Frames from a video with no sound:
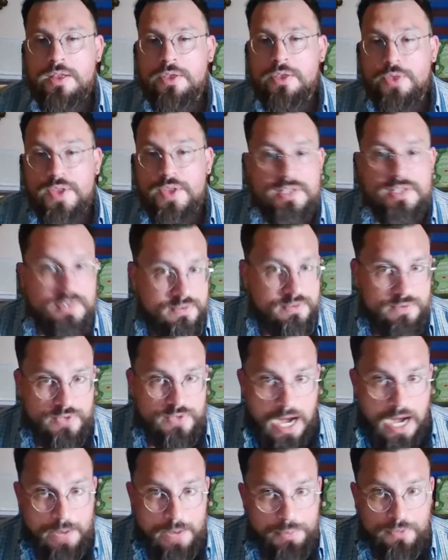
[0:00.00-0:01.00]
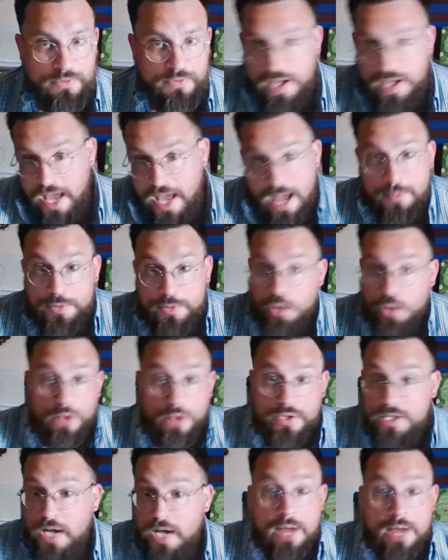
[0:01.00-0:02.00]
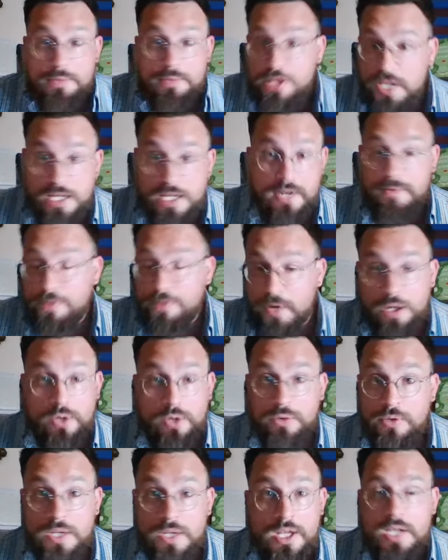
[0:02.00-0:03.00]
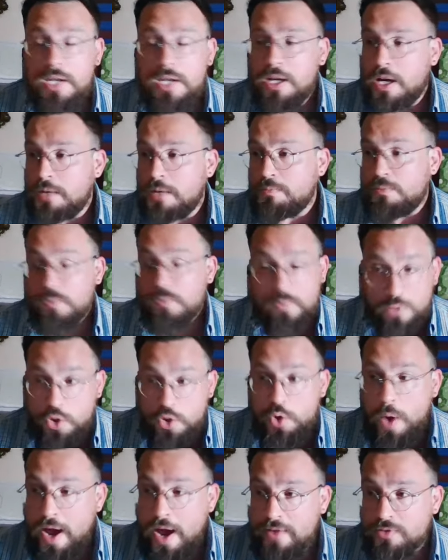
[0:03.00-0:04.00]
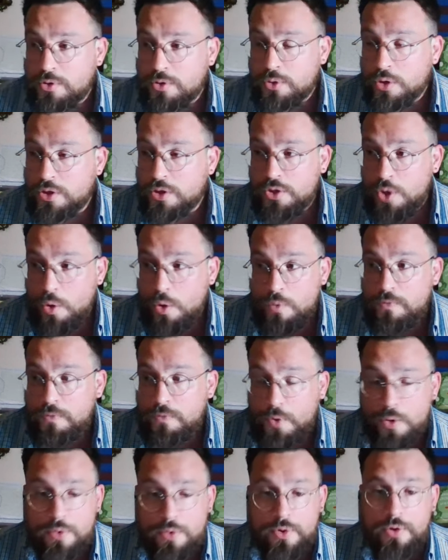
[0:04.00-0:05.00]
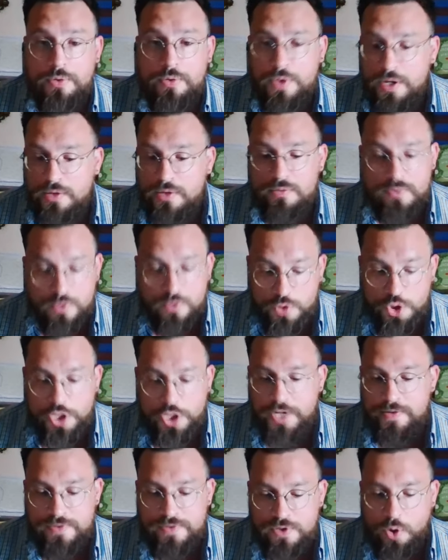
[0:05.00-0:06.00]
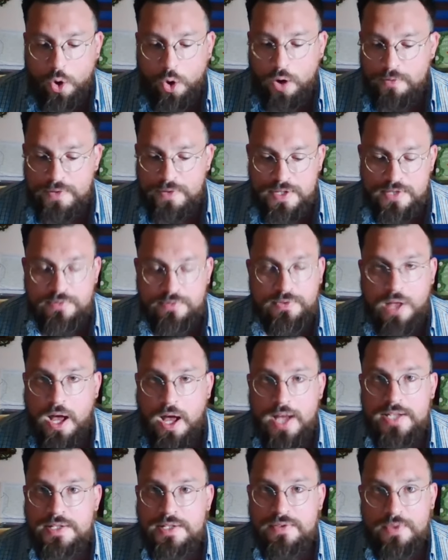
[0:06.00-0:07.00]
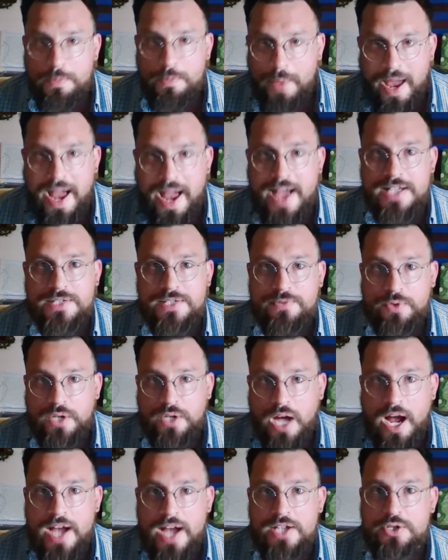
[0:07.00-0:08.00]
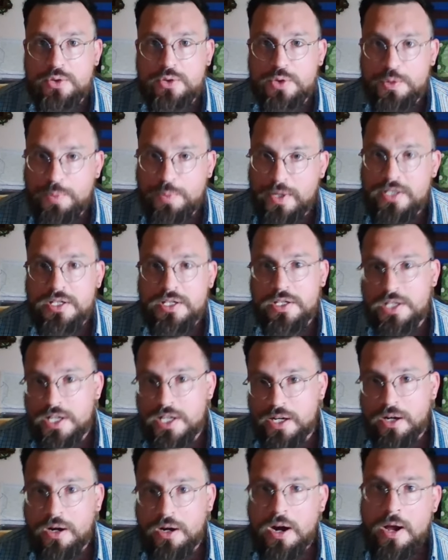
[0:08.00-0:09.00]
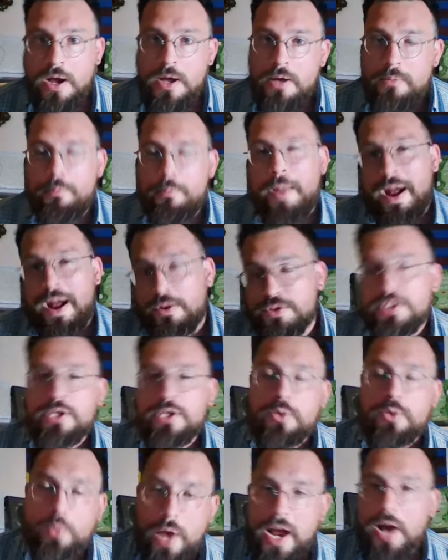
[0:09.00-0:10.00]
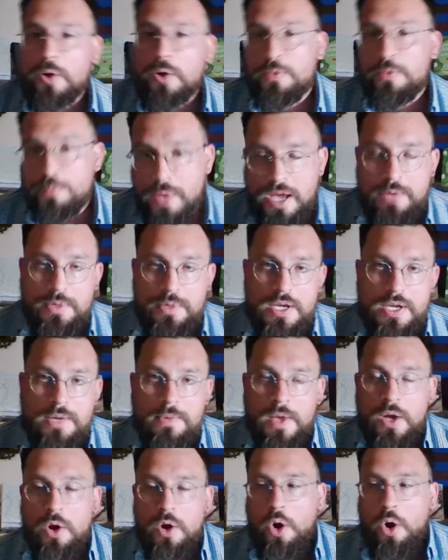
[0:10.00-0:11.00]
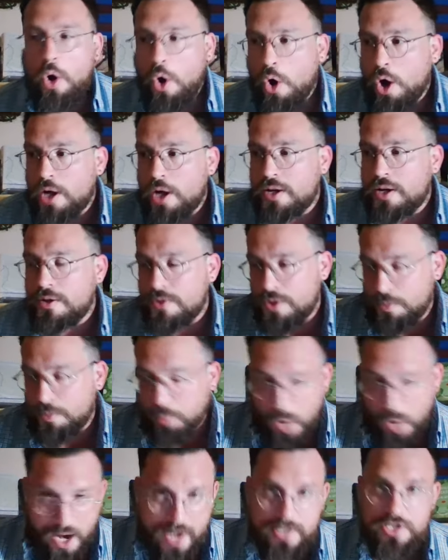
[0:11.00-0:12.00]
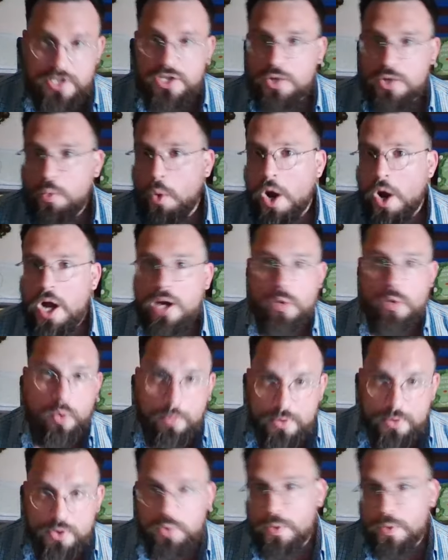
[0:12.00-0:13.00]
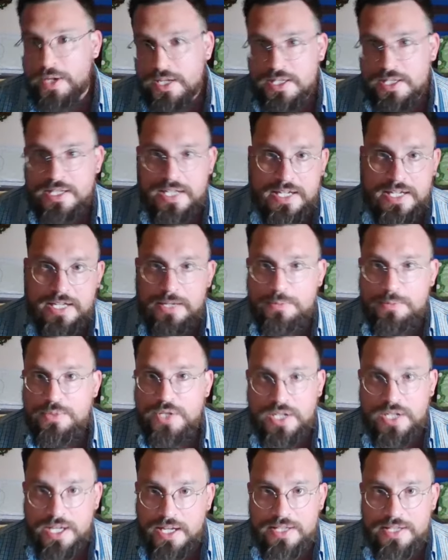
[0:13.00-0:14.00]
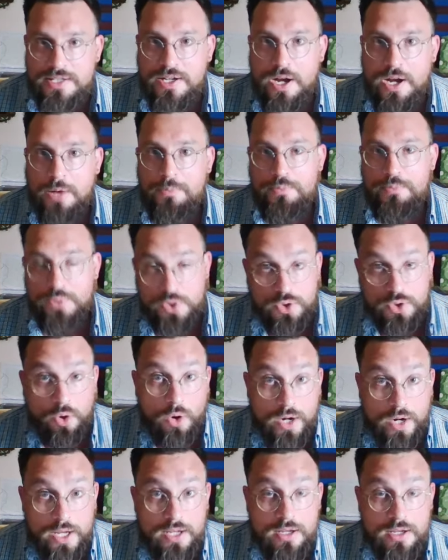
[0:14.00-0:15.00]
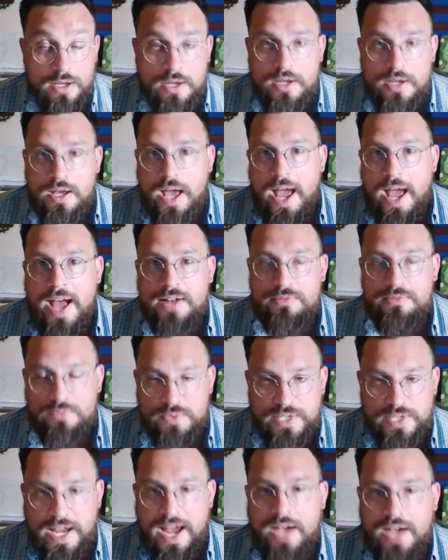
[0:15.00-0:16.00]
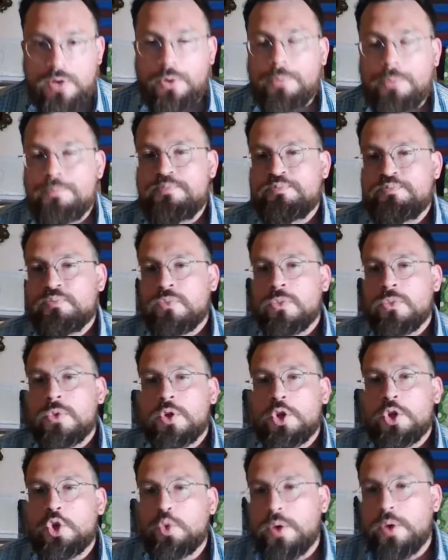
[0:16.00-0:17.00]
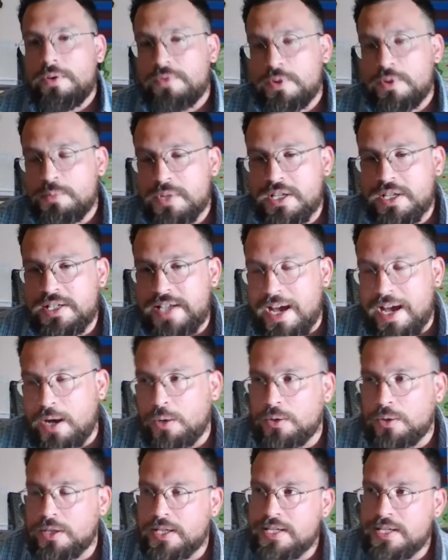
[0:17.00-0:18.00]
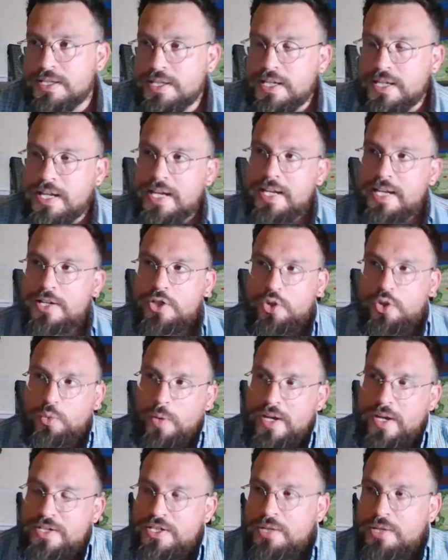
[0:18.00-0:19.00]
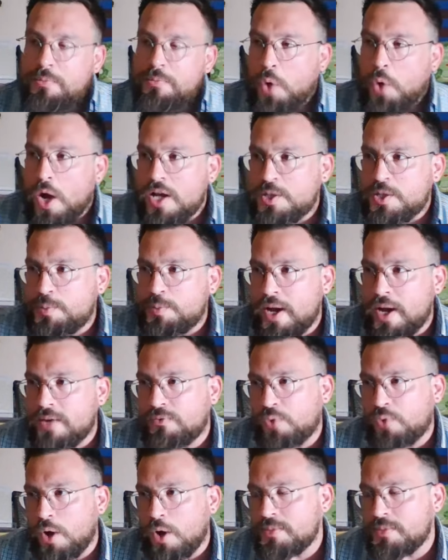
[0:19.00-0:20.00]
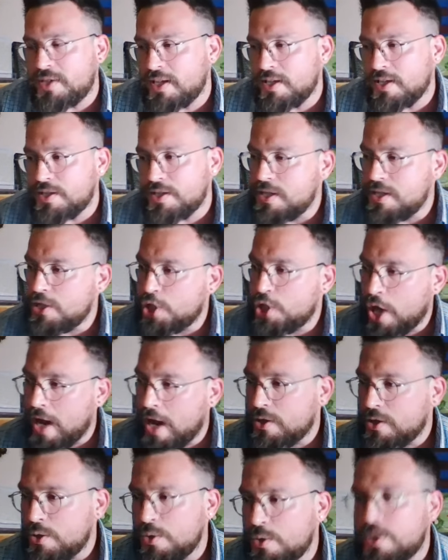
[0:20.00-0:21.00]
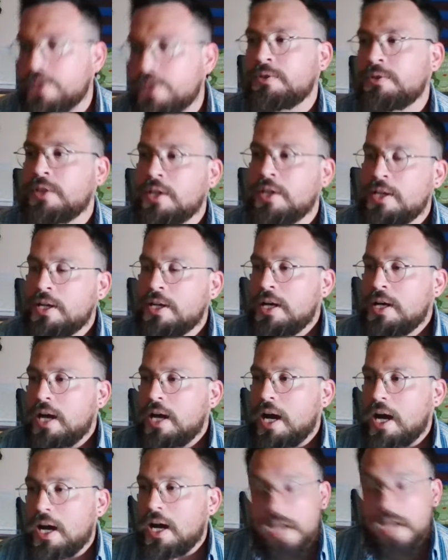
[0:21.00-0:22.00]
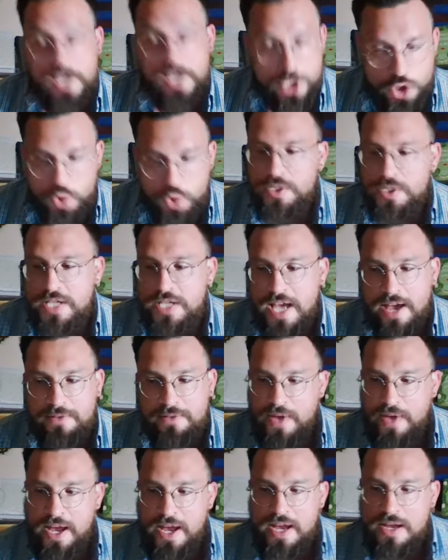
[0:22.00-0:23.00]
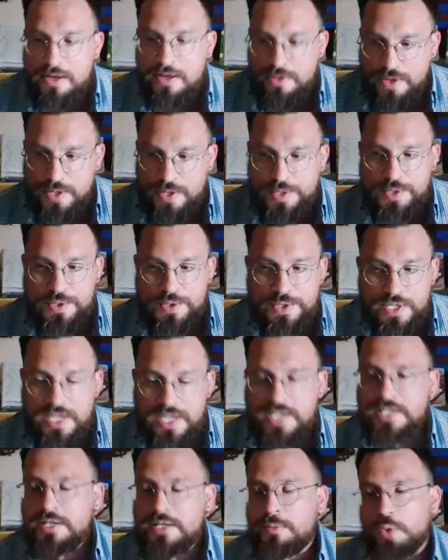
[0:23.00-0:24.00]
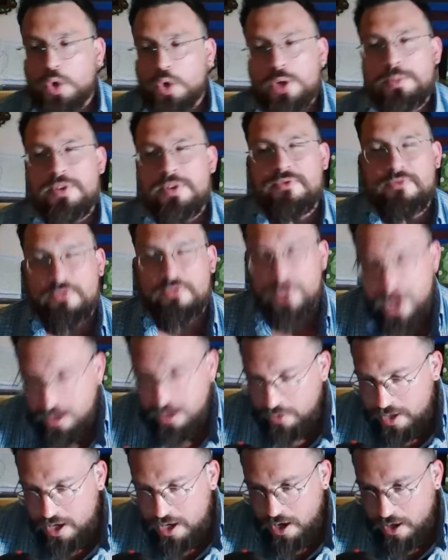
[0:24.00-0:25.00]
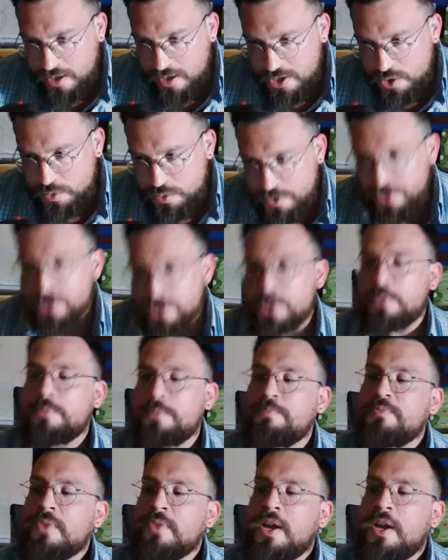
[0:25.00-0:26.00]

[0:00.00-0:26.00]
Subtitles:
This type of thing happens all the time in the NFL. You have to look no further than Chiefs offensive lines of the past for guys who spent a year bouncing around, maybe on the practice squad or between teams, and ended up starting at tackle. Griffin McDowell is an interesting prospect from Tennessee Chattanooga, UDFA this season. I'm going to be very honest with you.